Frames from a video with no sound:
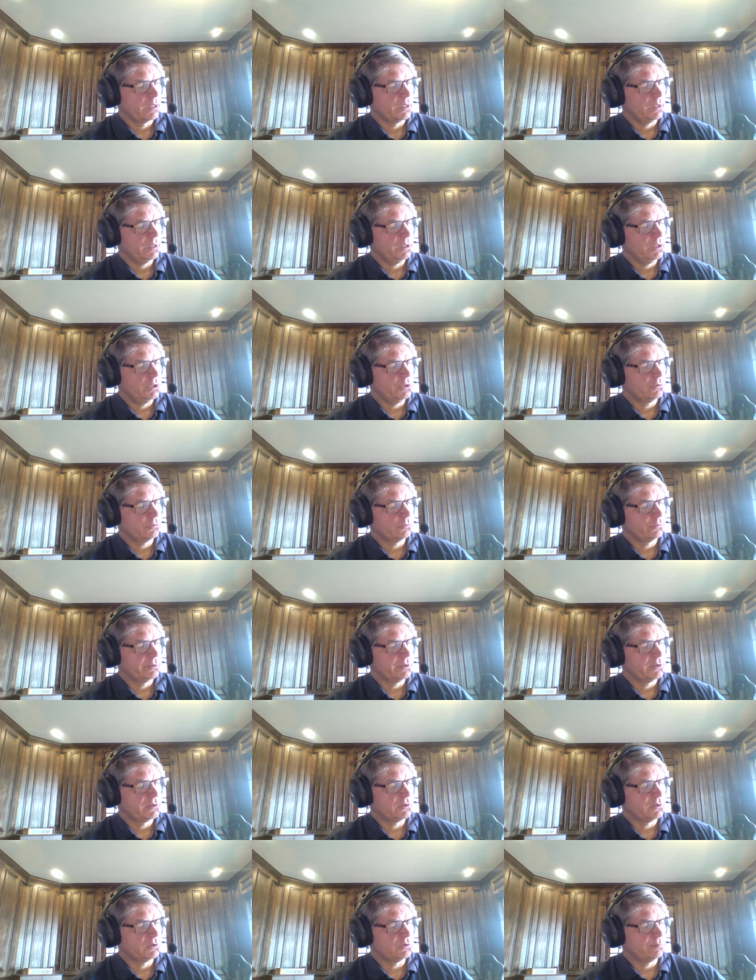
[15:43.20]

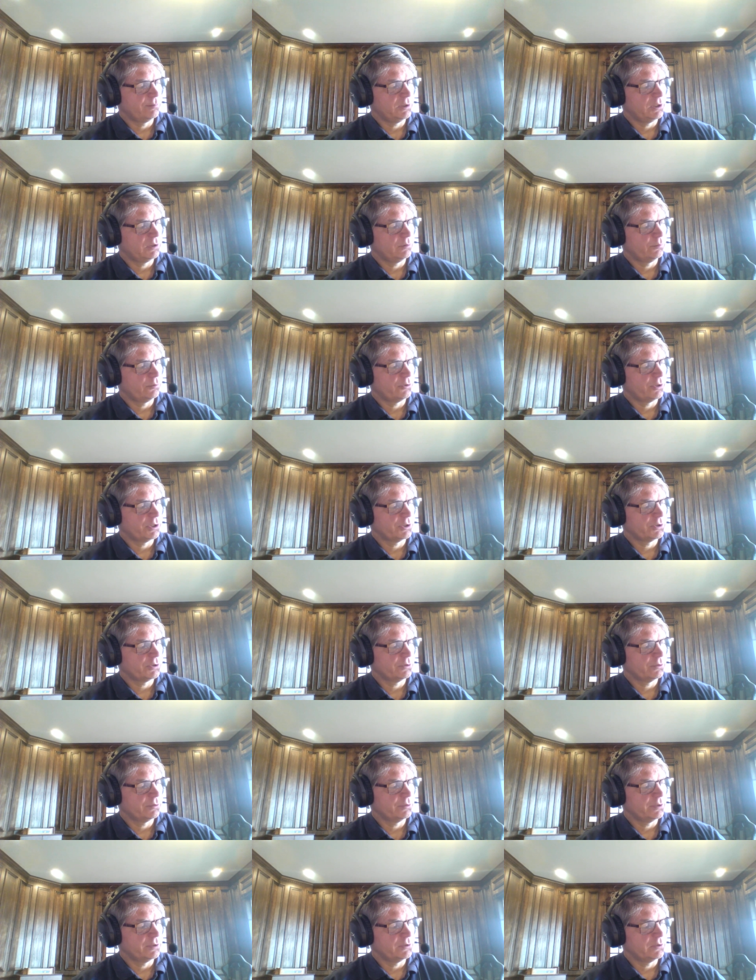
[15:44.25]
Increases blood
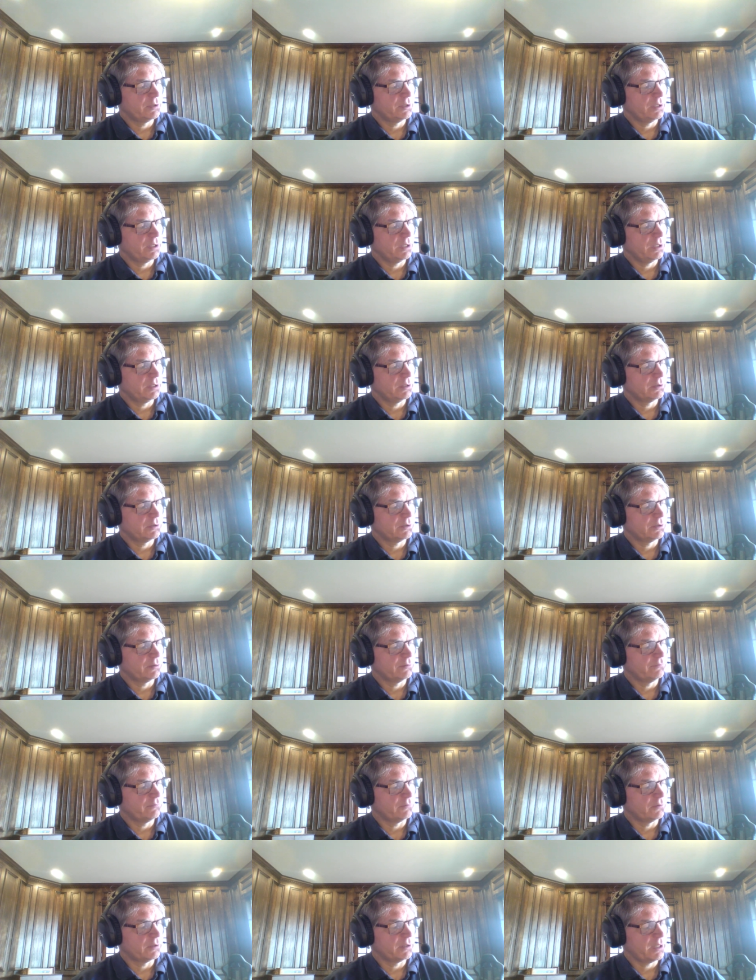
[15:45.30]
pressure is the answer
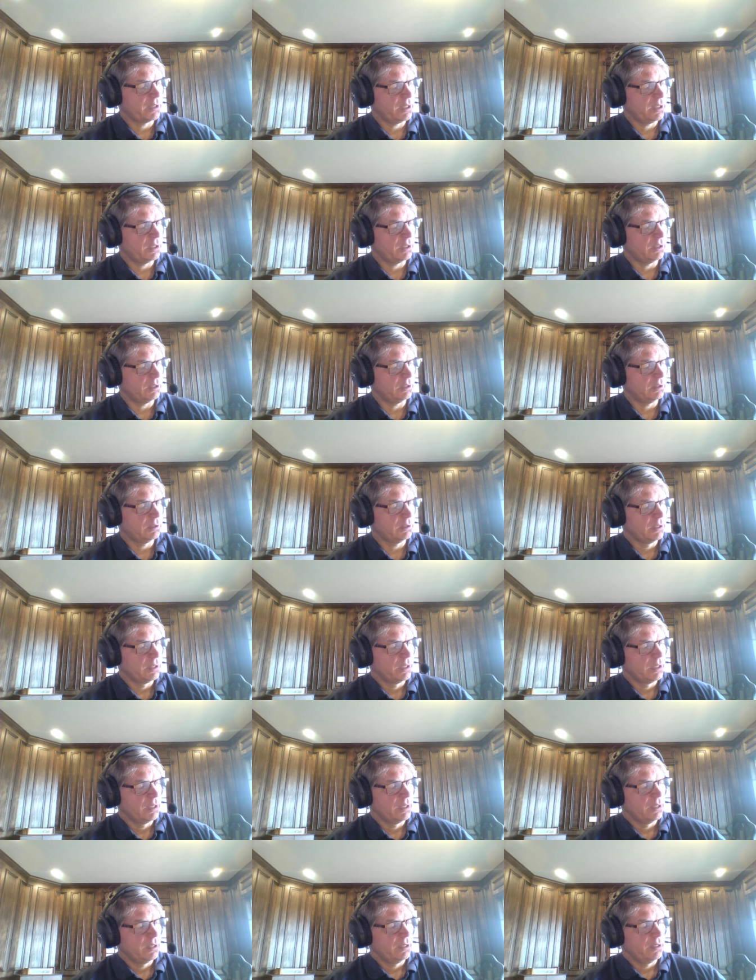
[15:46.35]
for L.
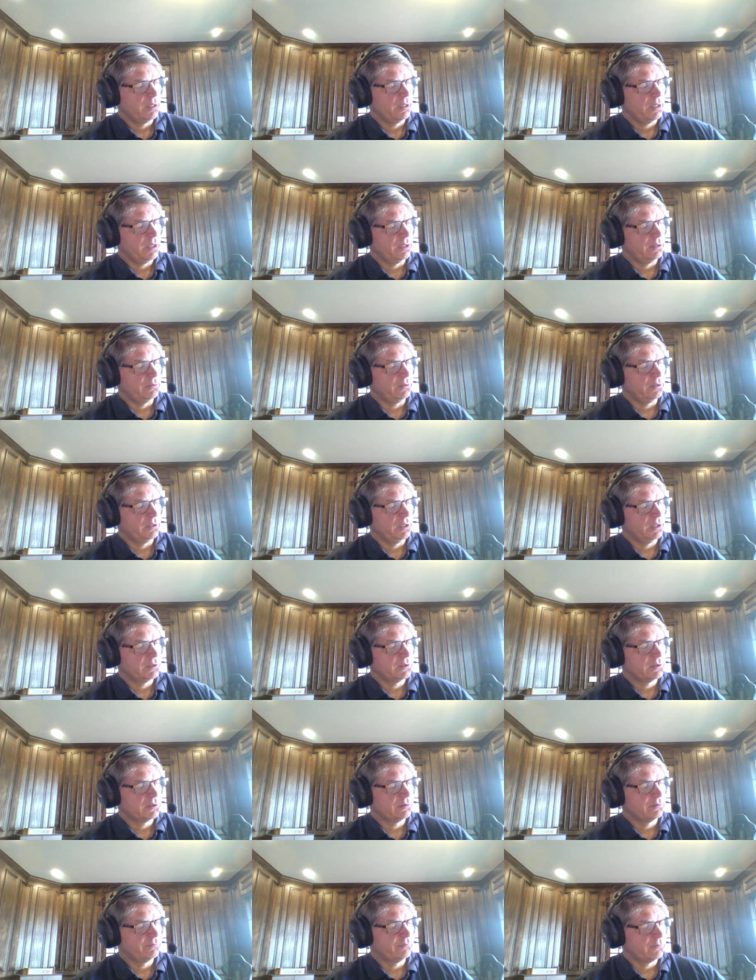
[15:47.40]
And the
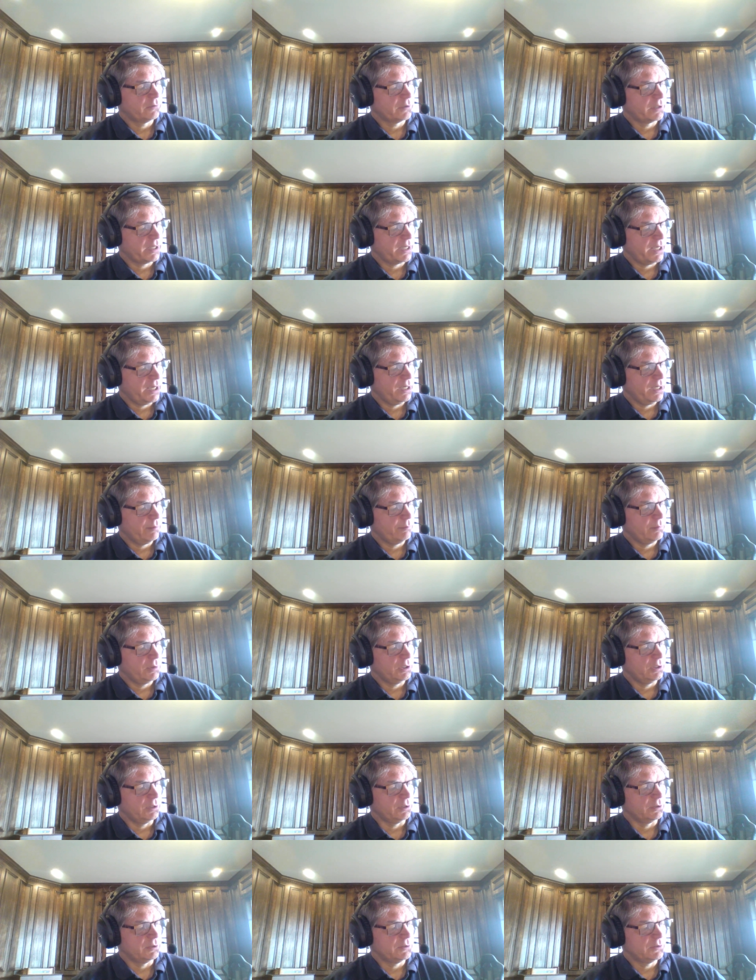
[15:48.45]
answer for M
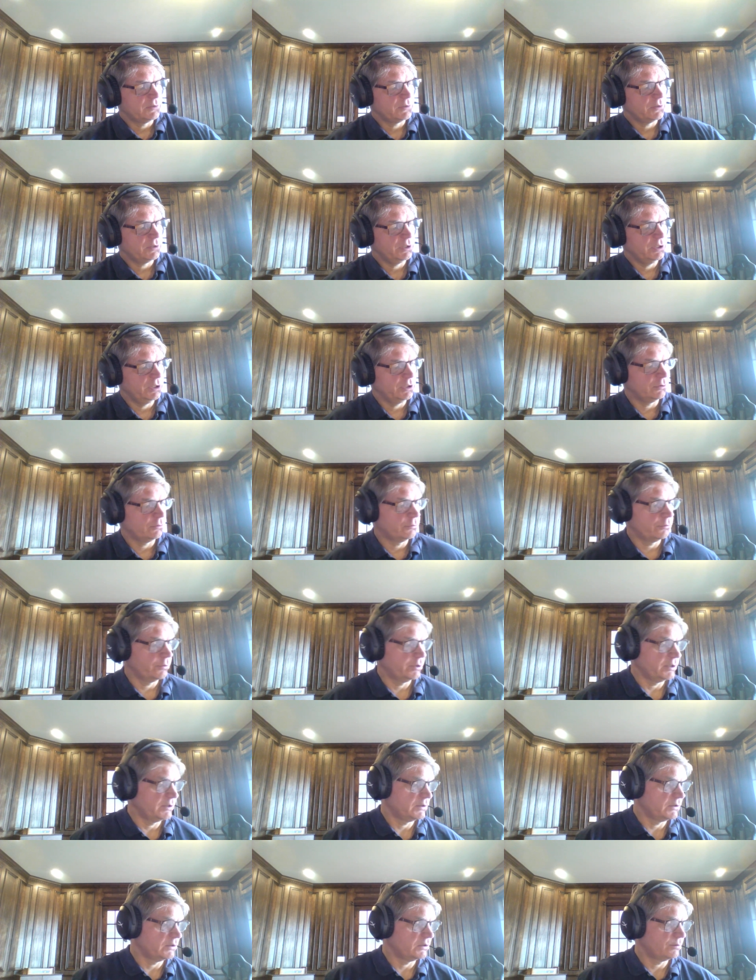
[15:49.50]
is
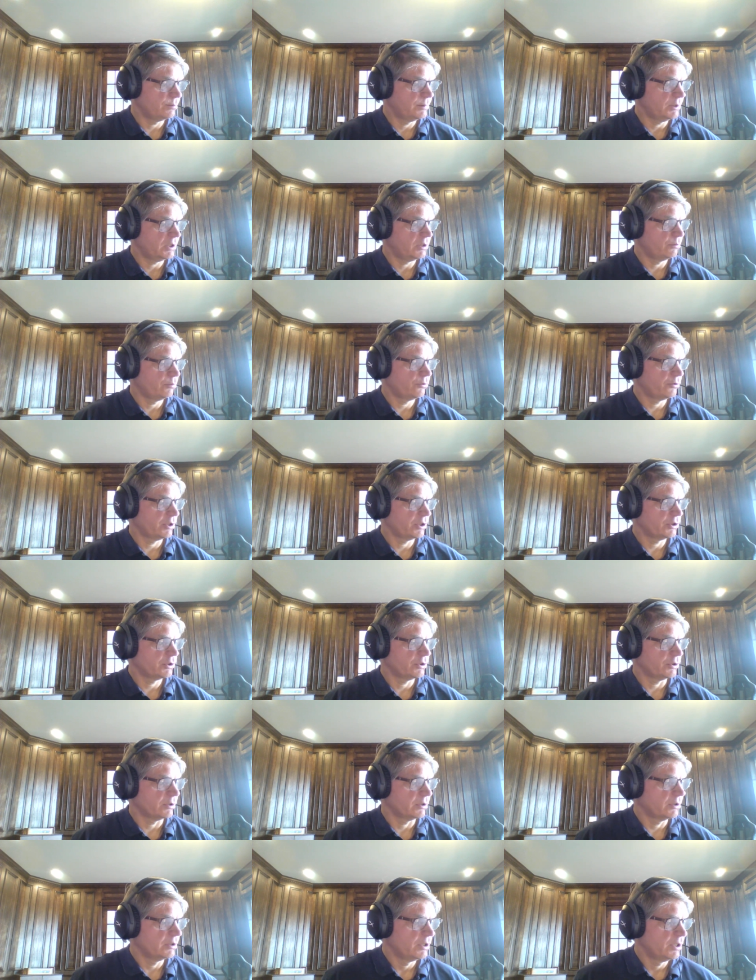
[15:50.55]
increases blood
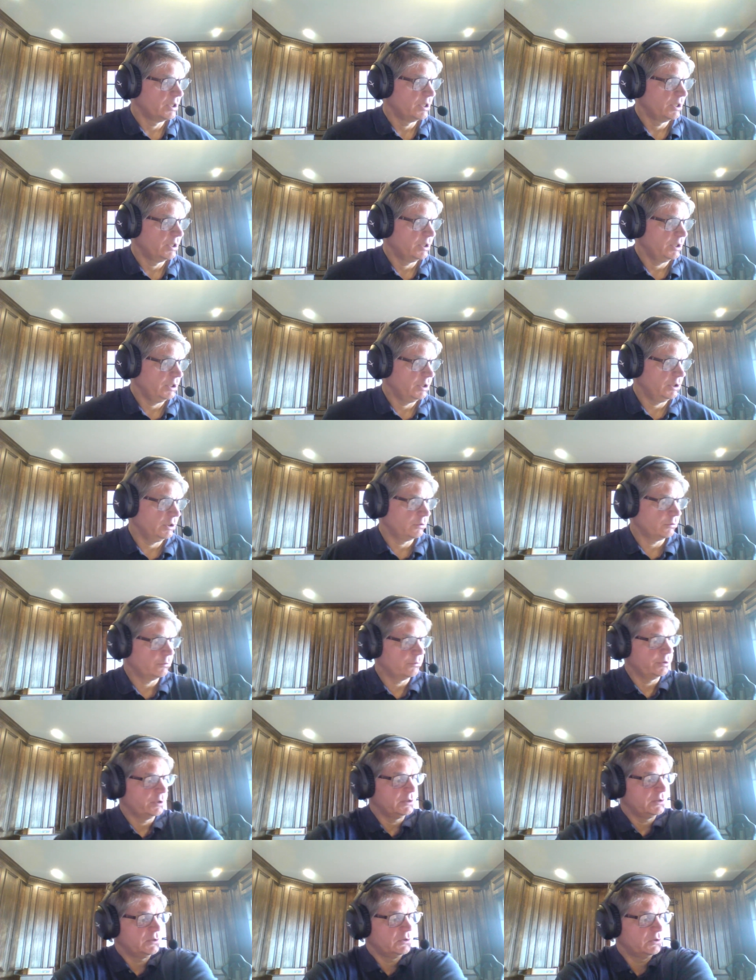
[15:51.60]
pressure.
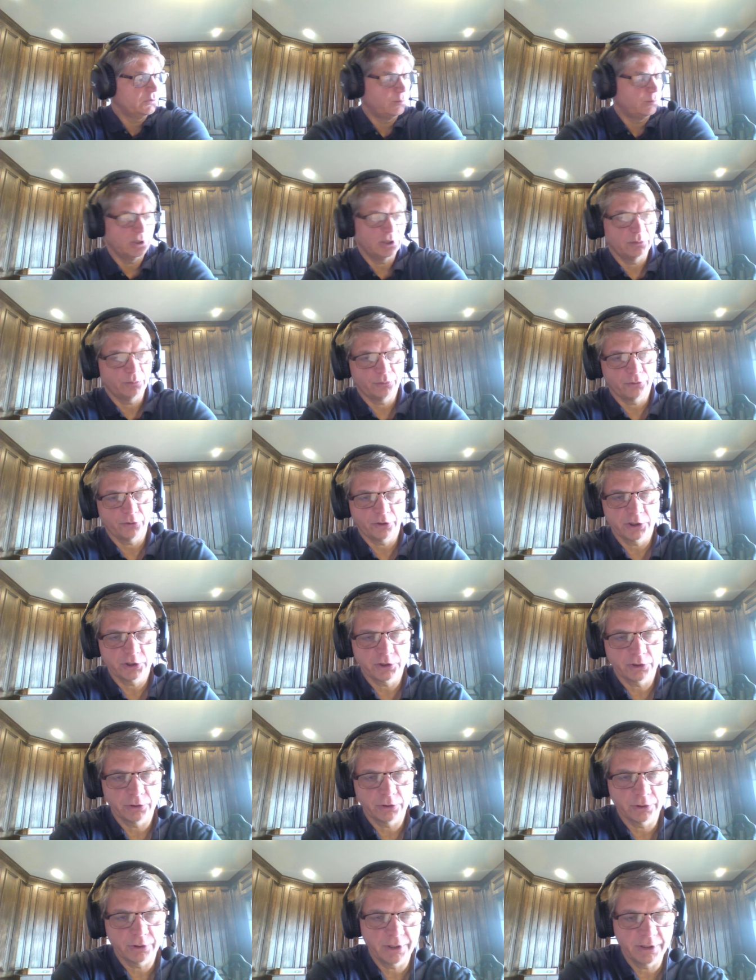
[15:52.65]
Increases blood
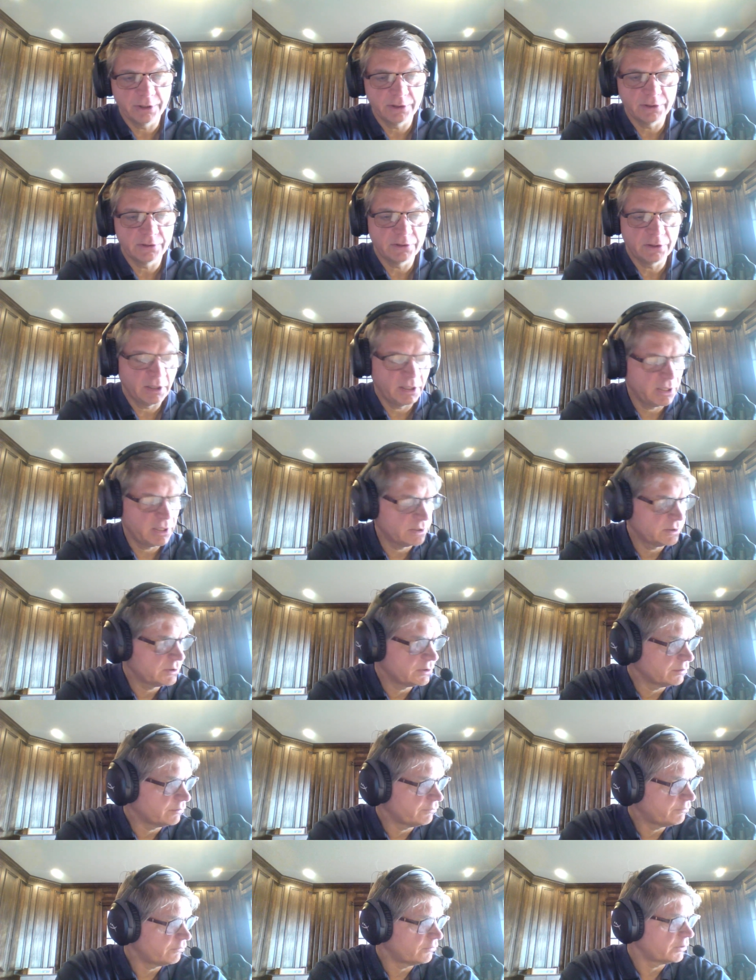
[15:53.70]
pressure is the
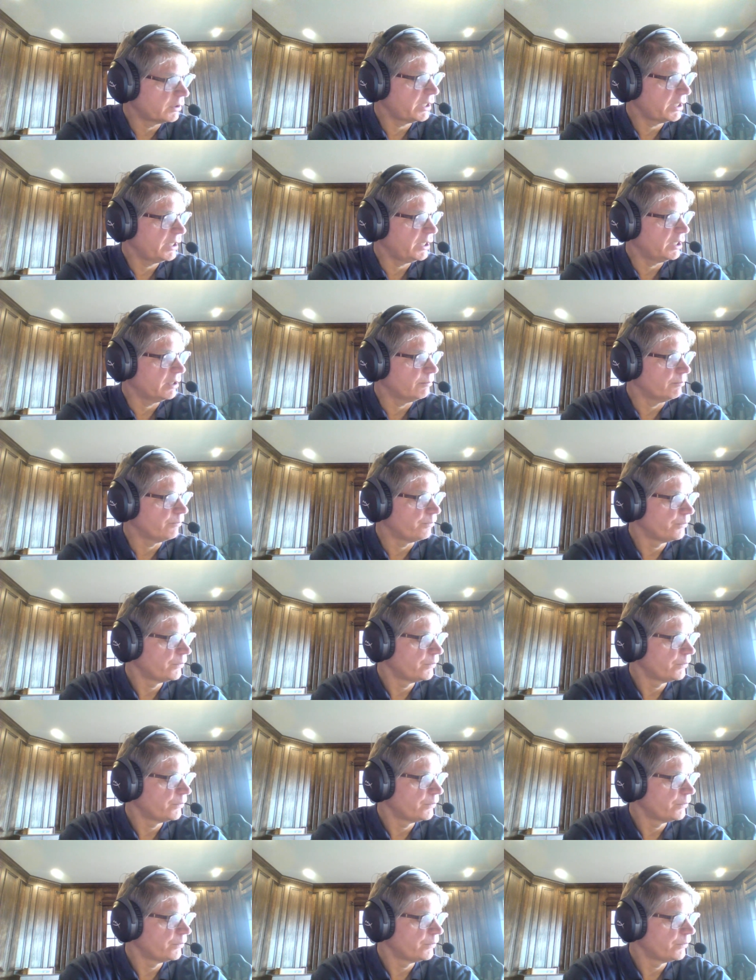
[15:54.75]
answer for M.